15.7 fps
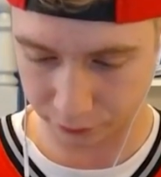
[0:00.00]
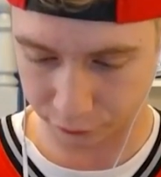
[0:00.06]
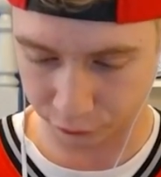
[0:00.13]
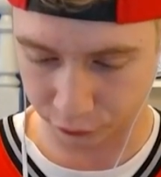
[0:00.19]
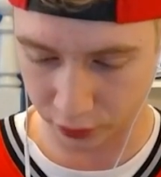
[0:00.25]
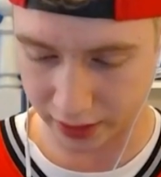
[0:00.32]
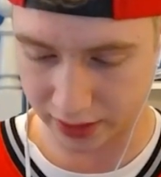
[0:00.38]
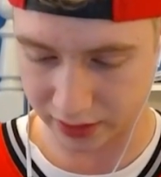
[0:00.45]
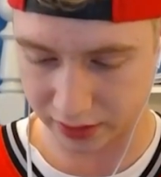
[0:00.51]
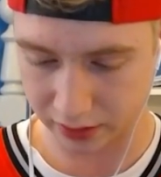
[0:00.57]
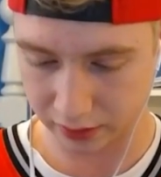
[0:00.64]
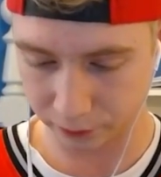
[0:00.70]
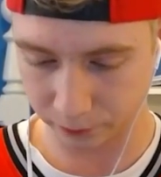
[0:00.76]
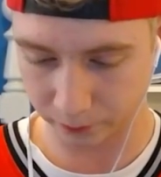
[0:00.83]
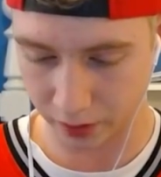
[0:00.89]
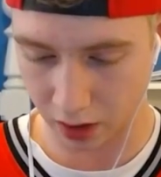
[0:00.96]
Freeze.
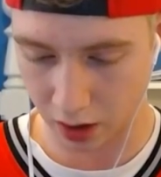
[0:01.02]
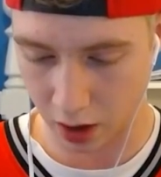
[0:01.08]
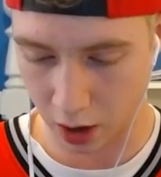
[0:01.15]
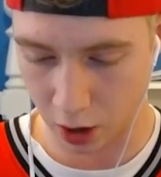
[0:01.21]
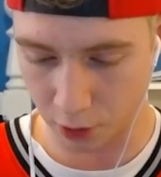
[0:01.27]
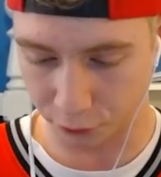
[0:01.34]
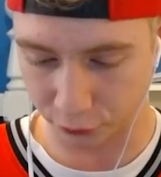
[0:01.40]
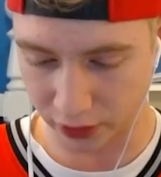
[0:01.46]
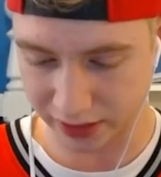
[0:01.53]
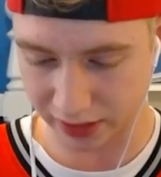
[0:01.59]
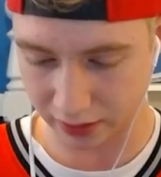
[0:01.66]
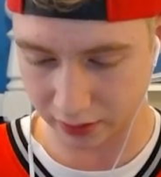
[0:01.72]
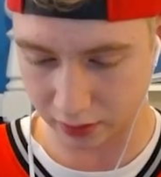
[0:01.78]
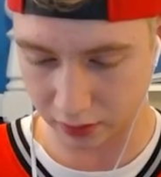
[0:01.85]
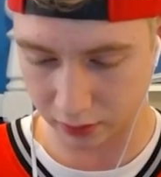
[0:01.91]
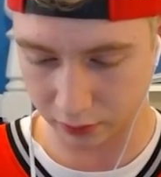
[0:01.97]
Oh, freeze it.
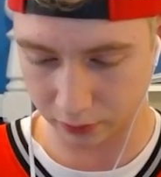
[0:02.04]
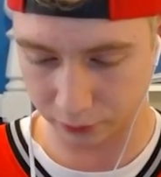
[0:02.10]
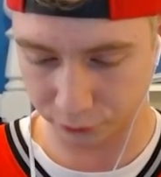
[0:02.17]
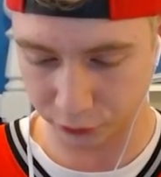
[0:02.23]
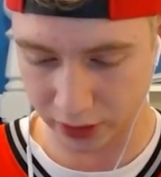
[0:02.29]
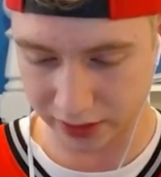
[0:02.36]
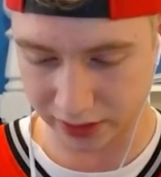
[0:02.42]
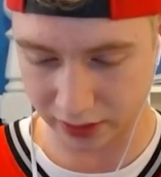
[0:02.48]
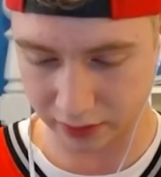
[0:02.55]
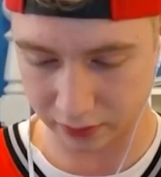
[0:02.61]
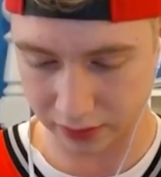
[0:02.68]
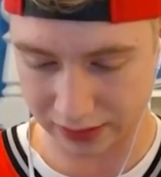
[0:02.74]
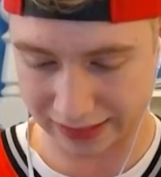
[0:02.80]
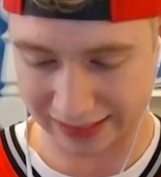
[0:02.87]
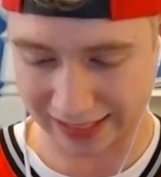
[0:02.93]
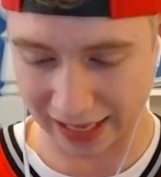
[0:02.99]
Freeze it.
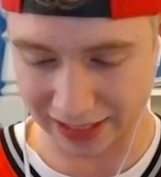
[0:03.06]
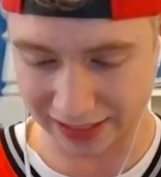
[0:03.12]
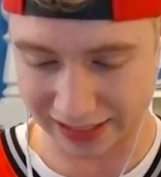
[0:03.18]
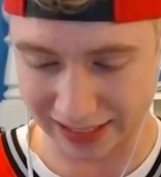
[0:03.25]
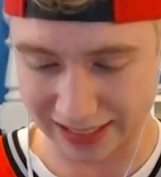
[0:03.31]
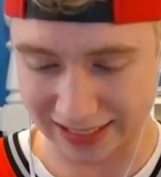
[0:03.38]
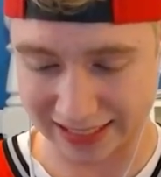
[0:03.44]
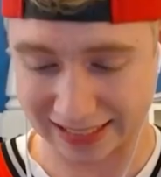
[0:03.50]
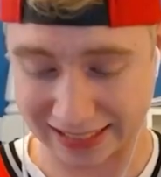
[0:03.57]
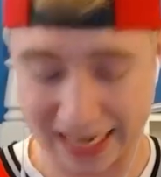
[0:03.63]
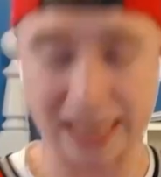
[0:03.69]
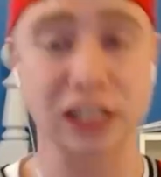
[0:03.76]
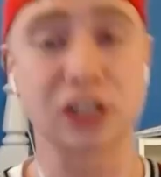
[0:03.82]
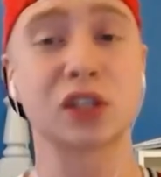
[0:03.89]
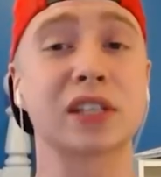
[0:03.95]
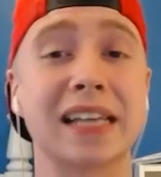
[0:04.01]
Skeletons.
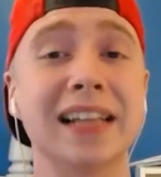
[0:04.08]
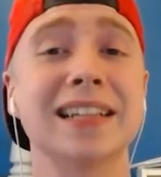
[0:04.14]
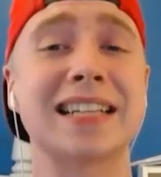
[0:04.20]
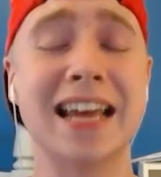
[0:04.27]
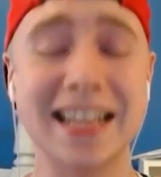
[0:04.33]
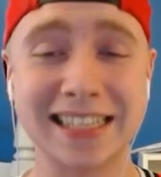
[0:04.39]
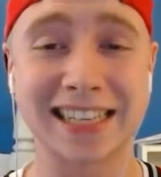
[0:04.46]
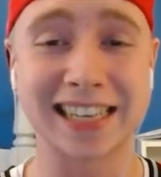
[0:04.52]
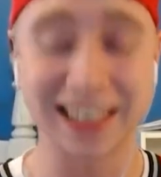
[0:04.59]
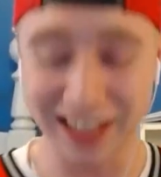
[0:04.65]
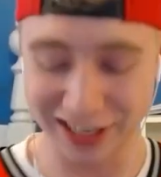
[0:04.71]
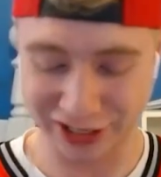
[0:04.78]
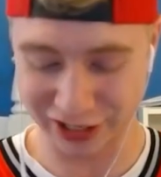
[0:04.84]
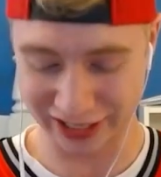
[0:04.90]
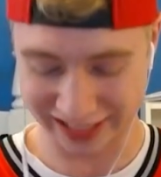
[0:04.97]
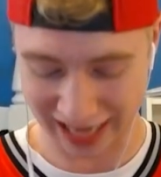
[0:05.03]
Yes, Skeletons
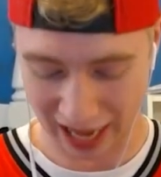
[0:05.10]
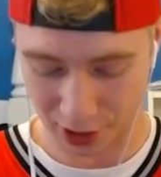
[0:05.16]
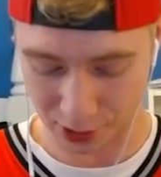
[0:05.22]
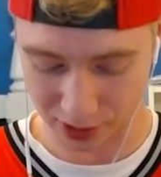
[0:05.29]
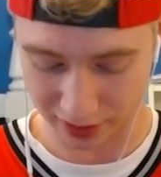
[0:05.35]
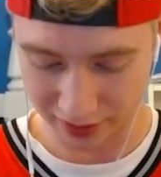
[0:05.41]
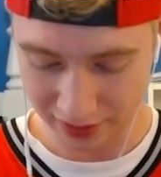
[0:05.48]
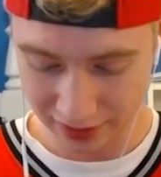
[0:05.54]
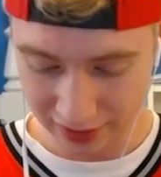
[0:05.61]
clutch the tower.